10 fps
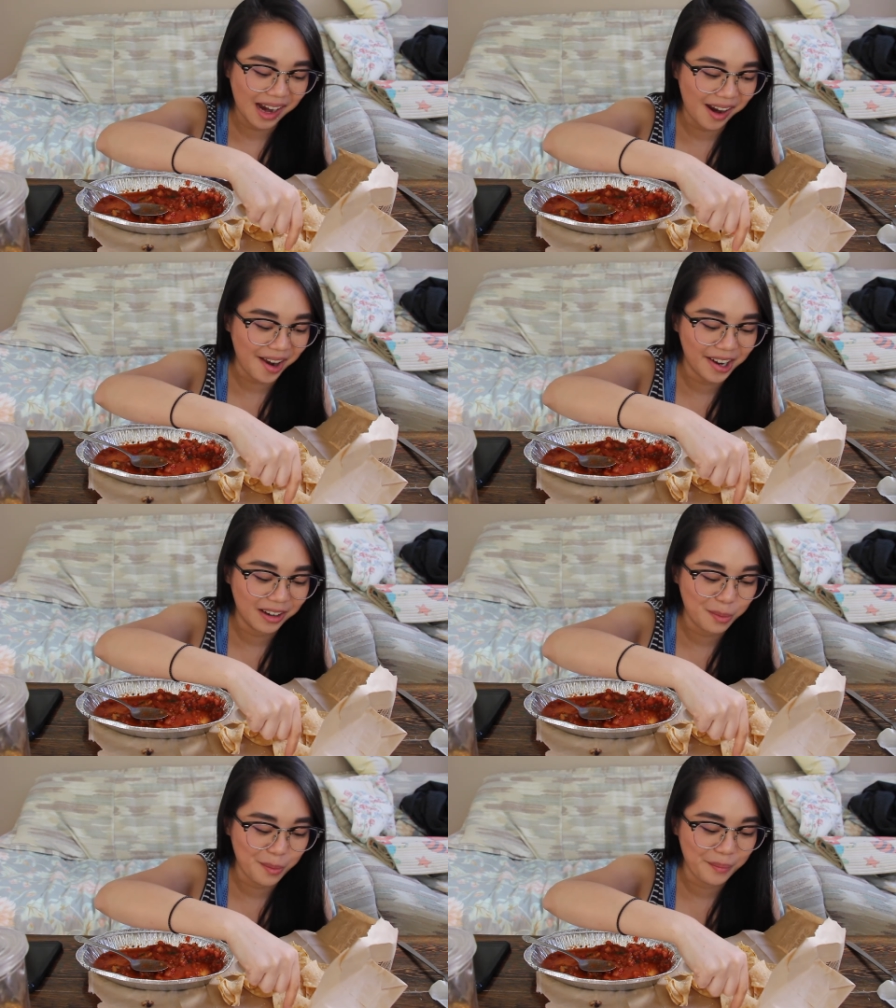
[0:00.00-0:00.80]

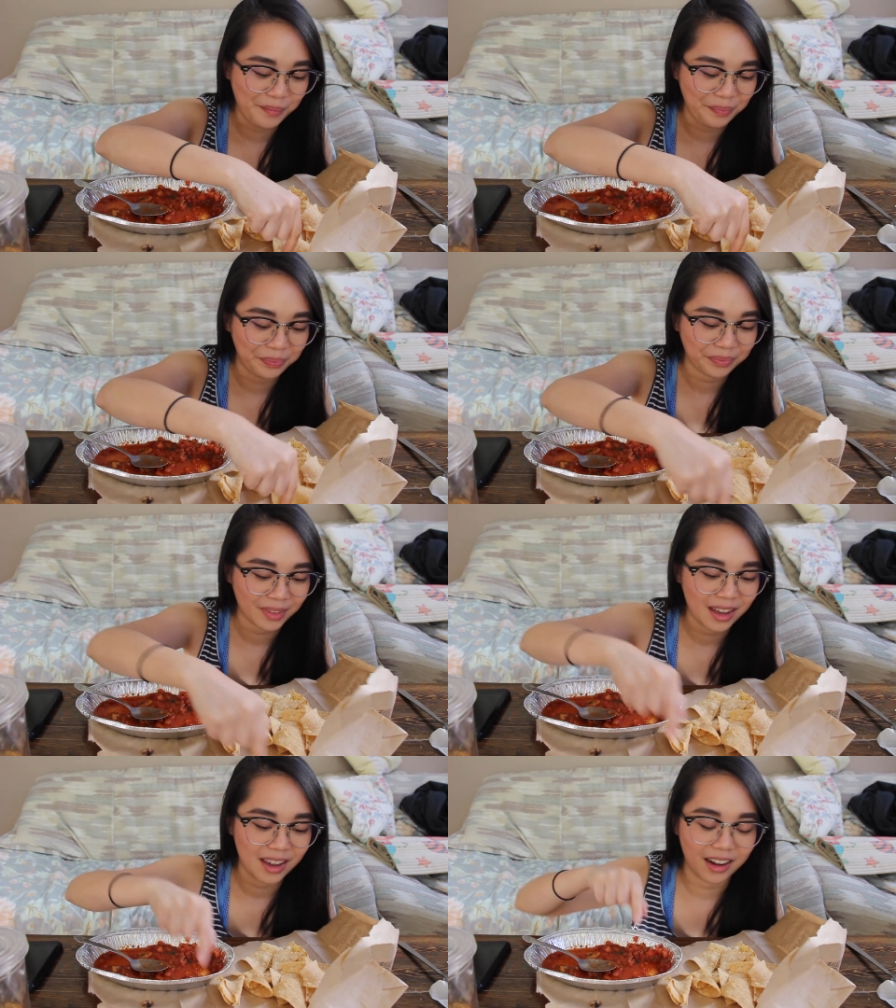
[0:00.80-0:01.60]
Um,
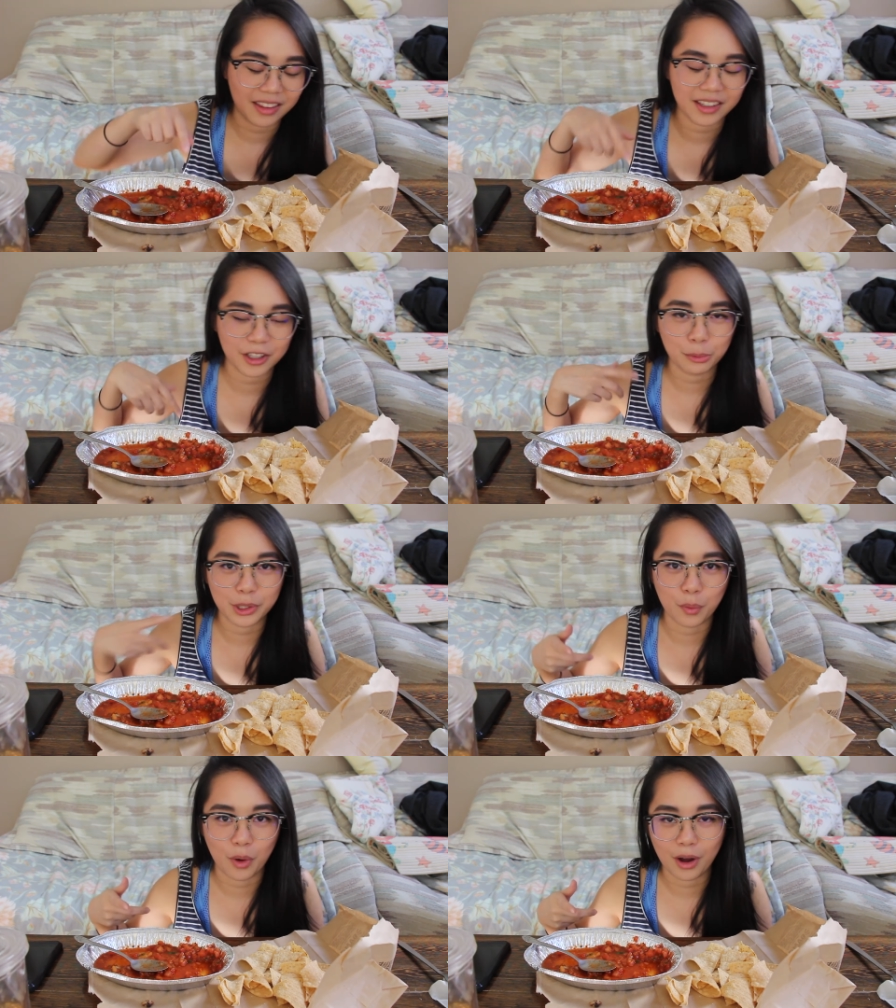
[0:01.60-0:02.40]
and I think it'll
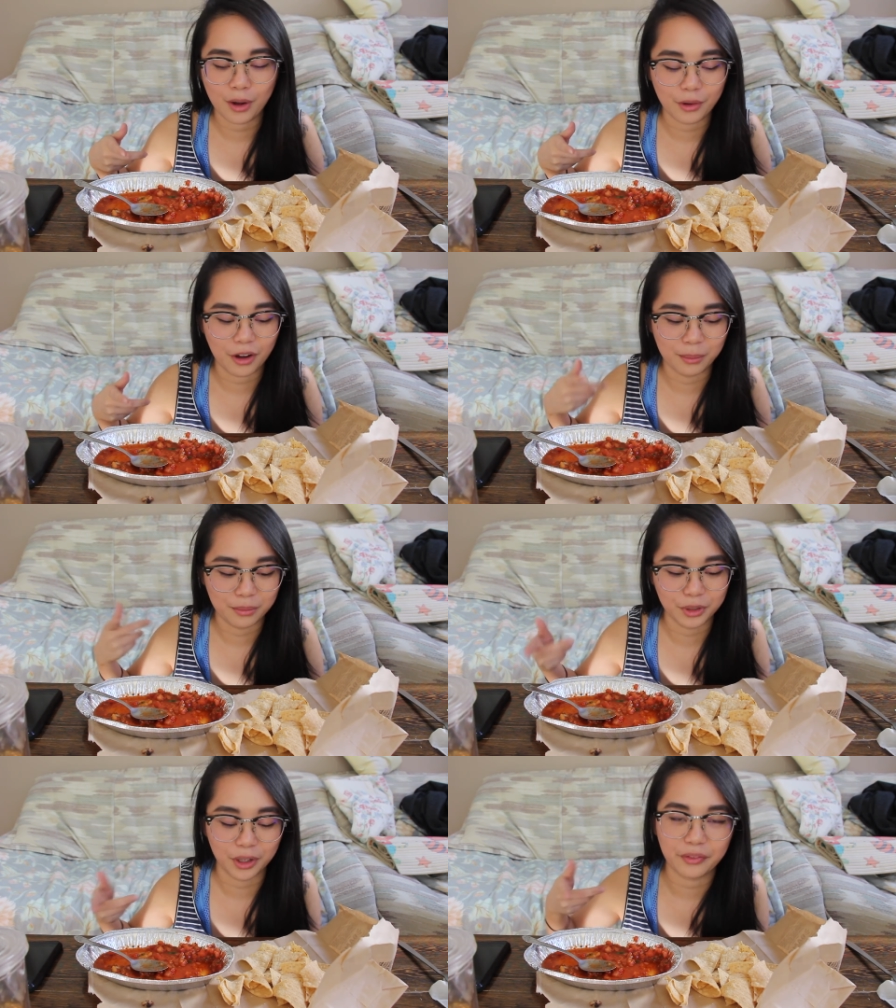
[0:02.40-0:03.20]
be um,
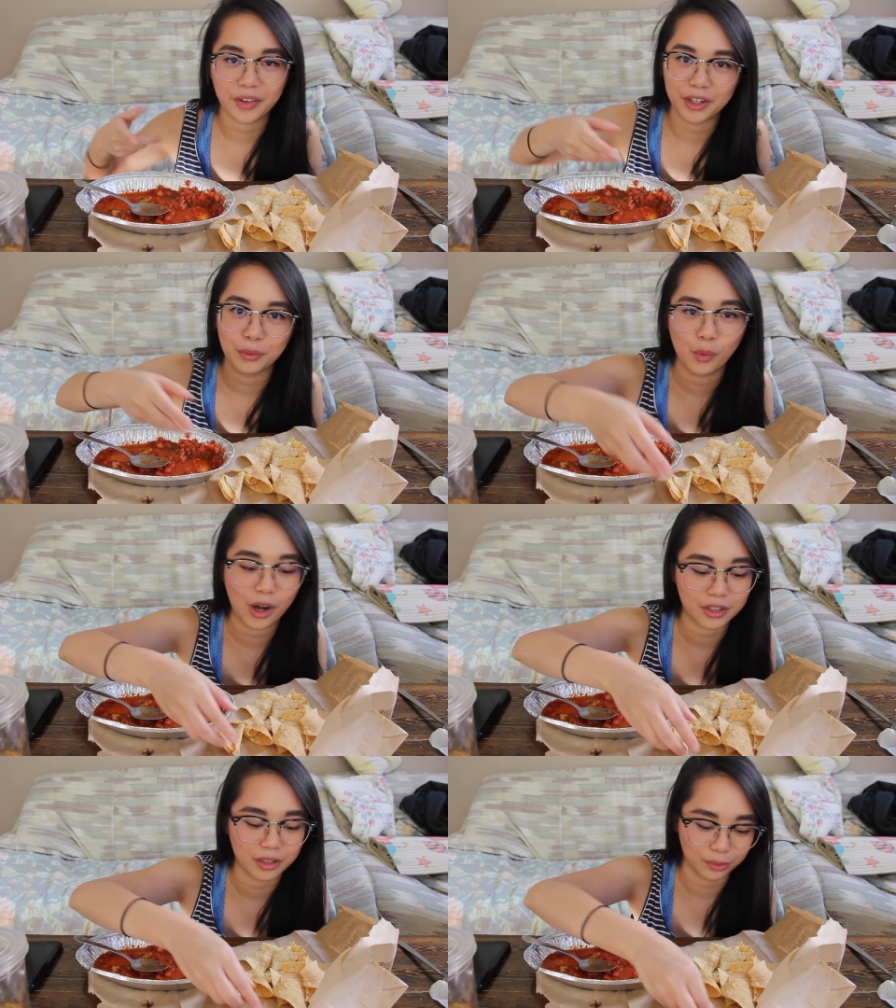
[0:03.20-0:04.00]
really fun to
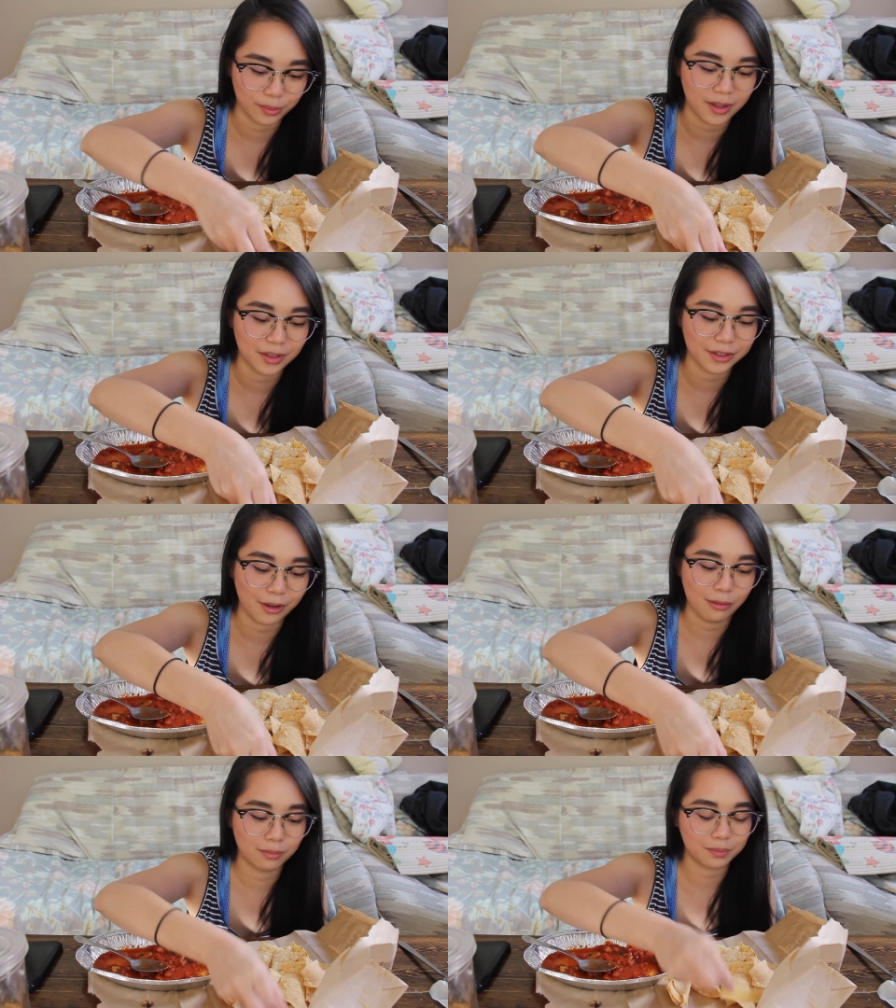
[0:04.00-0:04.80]
watch as well. So